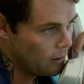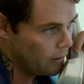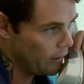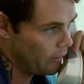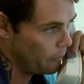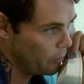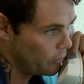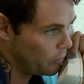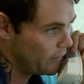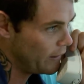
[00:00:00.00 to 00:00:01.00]
yeah, the
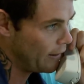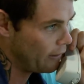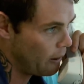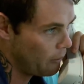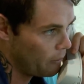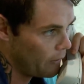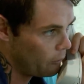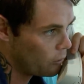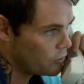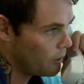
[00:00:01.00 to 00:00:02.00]
boys went down to grab them, but they
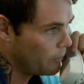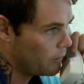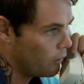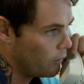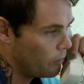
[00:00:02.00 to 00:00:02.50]
wouldn't jump in on the